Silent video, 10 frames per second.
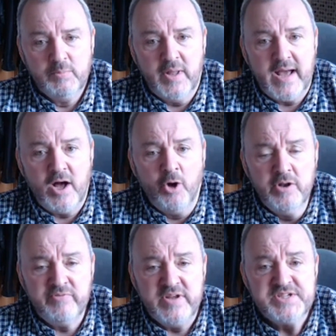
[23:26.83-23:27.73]
But that
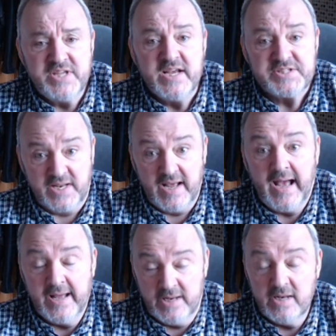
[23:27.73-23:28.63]
Honda V6 that it
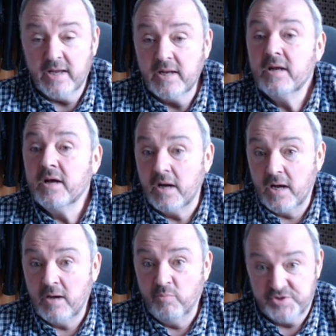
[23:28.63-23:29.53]
had in it
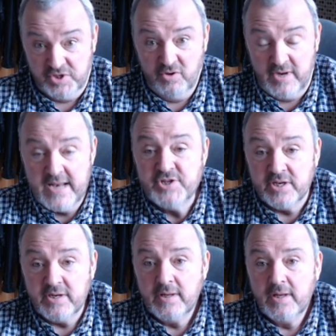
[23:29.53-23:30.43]
was a good
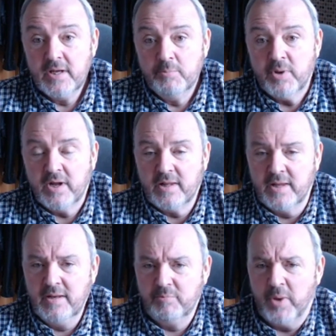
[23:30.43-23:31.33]
engine. But I
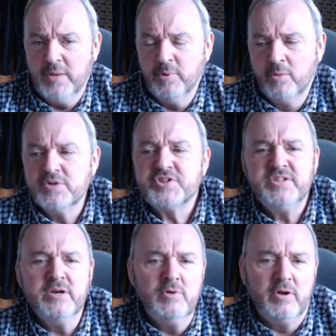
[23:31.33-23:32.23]
think people were
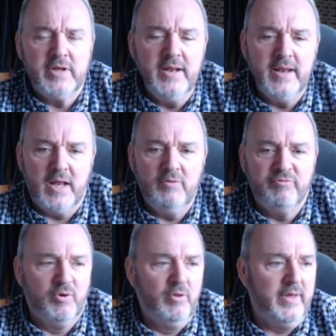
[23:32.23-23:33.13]
still looking then
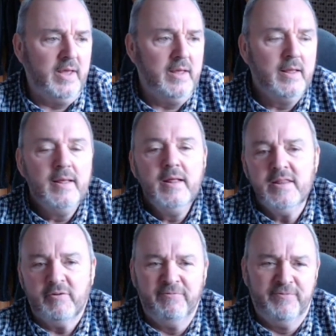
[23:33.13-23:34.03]
for the
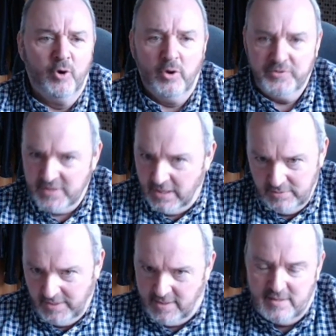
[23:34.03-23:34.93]
Ford
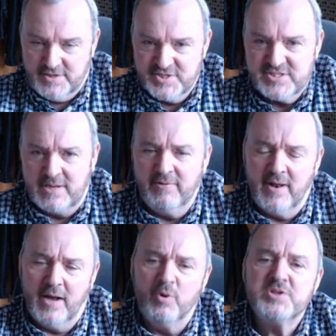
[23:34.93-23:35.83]
donor cars and stuff
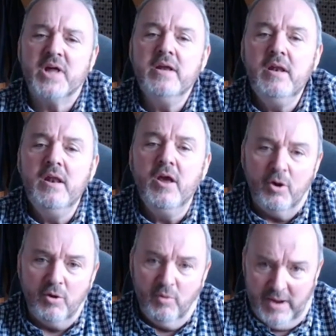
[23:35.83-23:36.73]
like that, which they
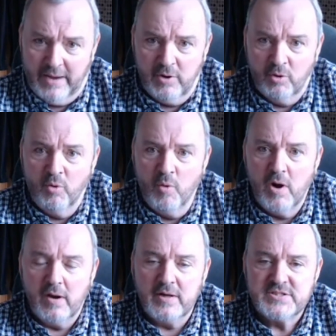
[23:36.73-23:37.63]
knew how it all
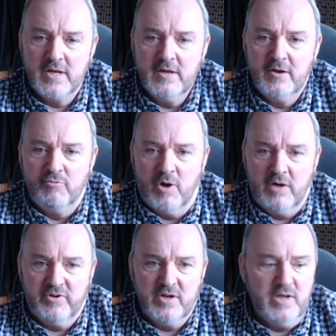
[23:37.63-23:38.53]
worked,
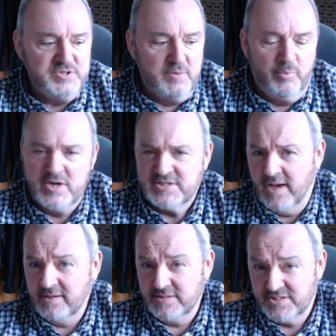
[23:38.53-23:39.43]
rather than using British
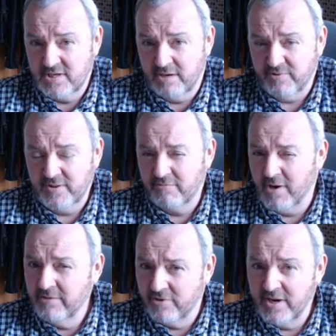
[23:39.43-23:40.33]
Leyland stuff. And the
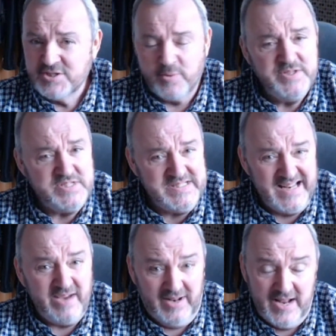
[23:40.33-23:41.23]
Rover 820s
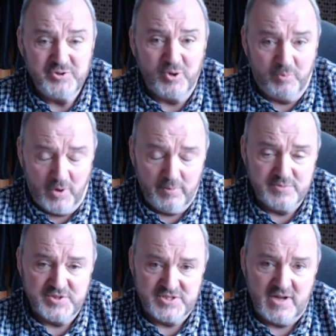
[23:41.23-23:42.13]
did have electrical
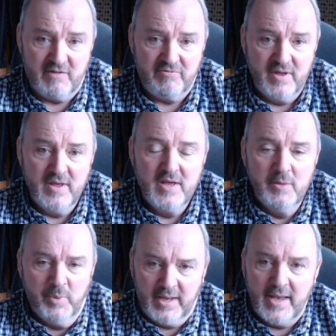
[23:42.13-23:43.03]
problems and stuff.
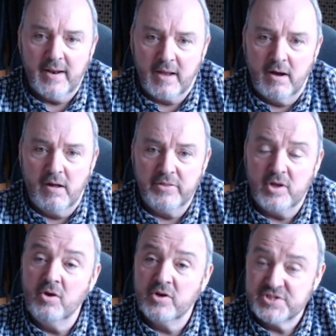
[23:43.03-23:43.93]
But again, a car
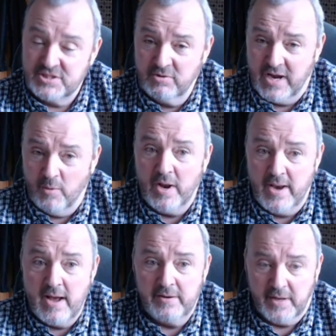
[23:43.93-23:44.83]
that you can still get one
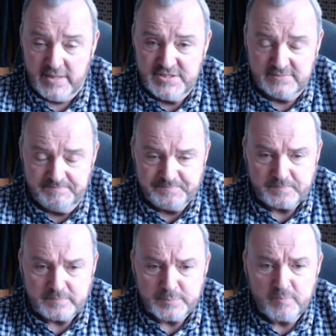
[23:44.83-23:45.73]
nowadays.
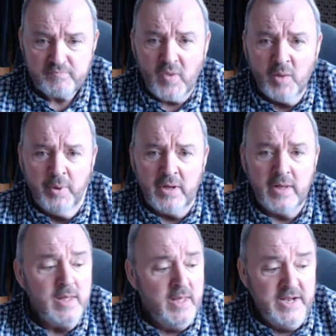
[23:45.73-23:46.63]

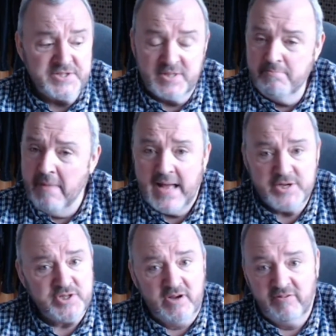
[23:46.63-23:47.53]
But it's the
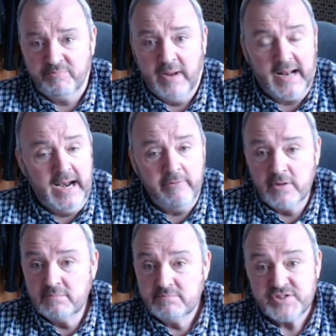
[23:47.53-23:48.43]
match of
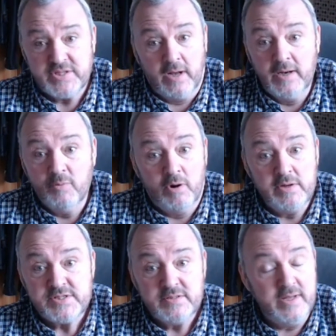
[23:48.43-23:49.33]
McLaren, styling
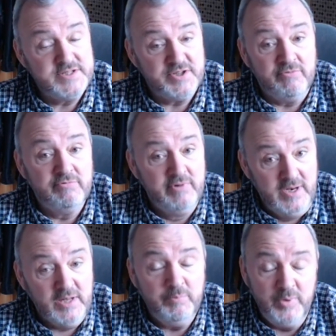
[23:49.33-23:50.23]
wise. It's a
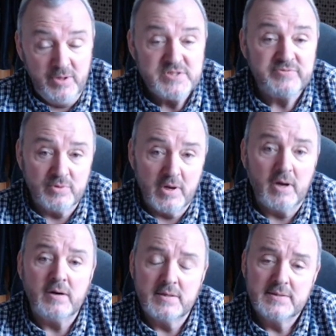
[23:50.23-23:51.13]
really beautiful
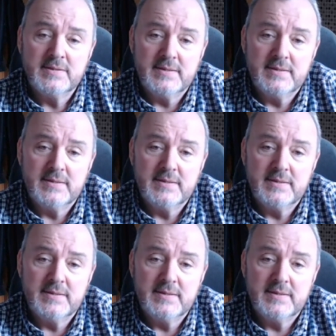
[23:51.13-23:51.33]
car.